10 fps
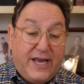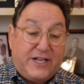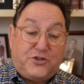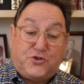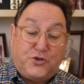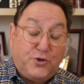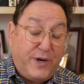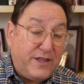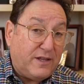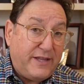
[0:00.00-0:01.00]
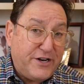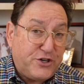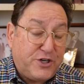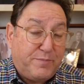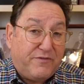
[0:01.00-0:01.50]
It's true in the
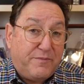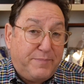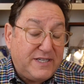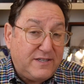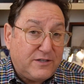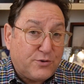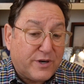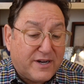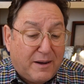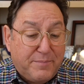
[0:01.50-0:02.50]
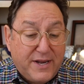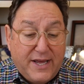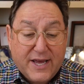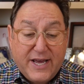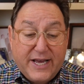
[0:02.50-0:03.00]
leadership of a business or a company.